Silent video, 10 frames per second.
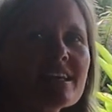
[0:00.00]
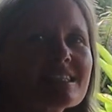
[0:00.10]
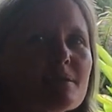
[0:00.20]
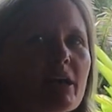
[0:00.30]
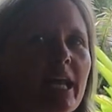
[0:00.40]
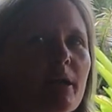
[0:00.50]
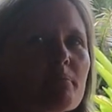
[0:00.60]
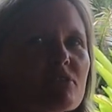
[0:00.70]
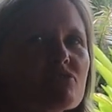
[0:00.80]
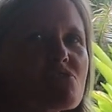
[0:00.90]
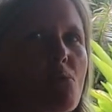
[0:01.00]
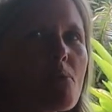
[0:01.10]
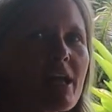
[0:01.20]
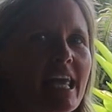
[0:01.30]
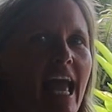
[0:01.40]
things to bring
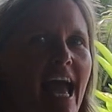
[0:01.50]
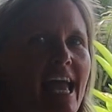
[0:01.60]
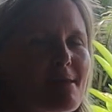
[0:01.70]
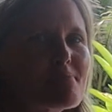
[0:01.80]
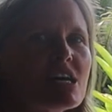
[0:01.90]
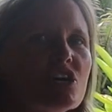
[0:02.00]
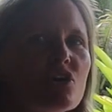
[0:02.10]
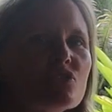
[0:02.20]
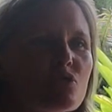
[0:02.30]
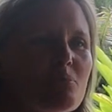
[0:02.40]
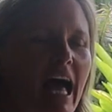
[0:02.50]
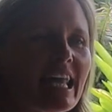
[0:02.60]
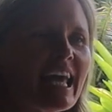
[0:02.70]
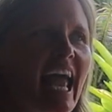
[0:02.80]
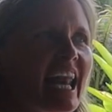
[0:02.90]
before we came to
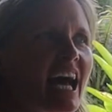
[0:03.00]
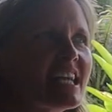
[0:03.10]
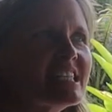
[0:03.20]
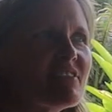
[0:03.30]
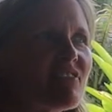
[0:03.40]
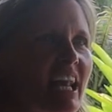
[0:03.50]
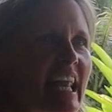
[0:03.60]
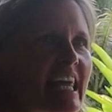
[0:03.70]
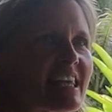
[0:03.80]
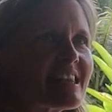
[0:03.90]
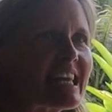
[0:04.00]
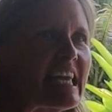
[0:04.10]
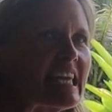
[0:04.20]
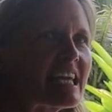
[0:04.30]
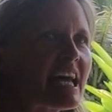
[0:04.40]
Bali, and I definitely
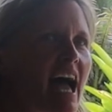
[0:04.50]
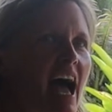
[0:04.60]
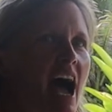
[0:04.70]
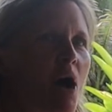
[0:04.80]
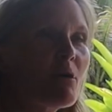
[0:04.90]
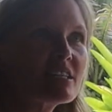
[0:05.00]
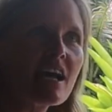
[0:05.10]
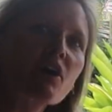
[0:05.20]
think once